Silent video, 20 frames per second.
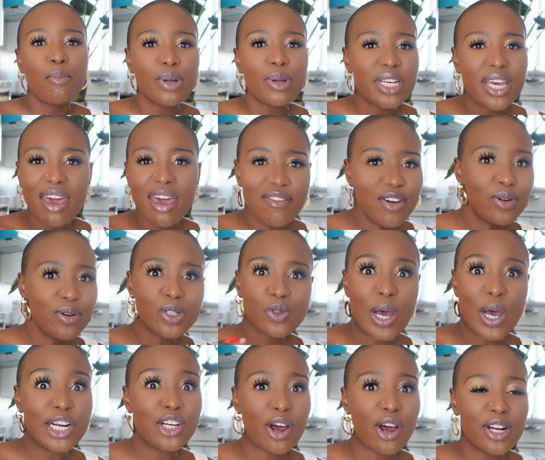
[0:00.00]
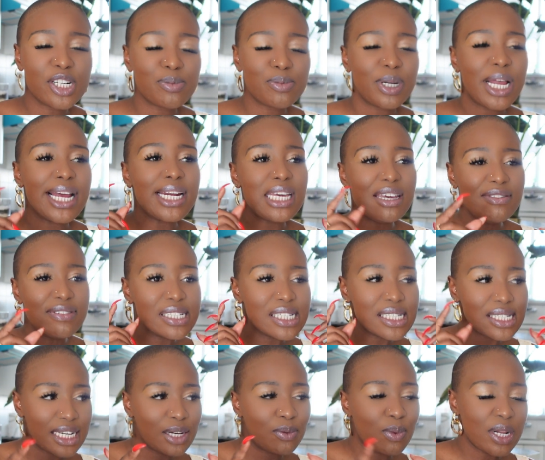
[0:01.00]
But Kevin was quite knowledgeable, and he even
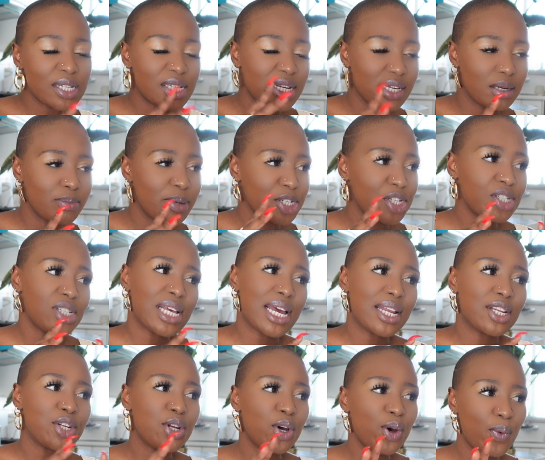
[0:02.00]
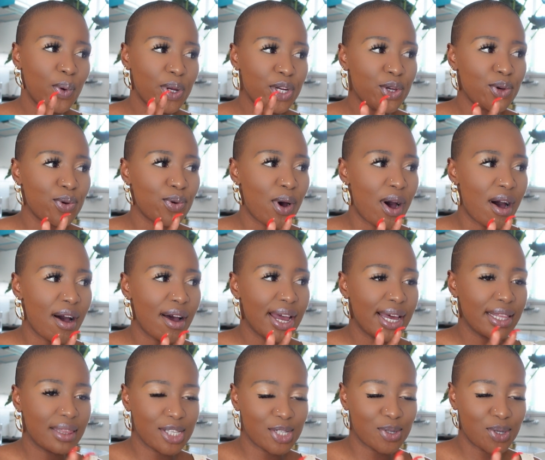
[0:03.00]
said while taking the pictures that, you know, when you are
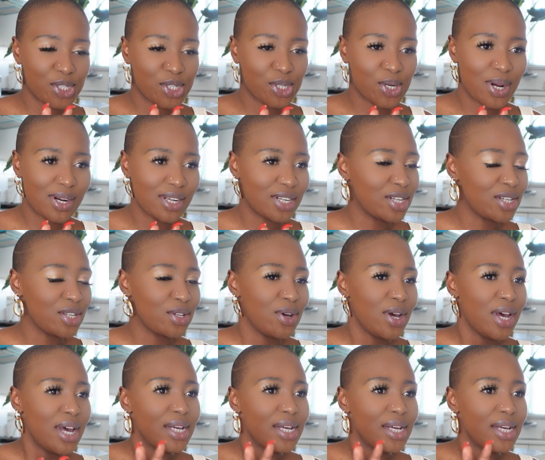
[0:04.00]
at this restaurant and you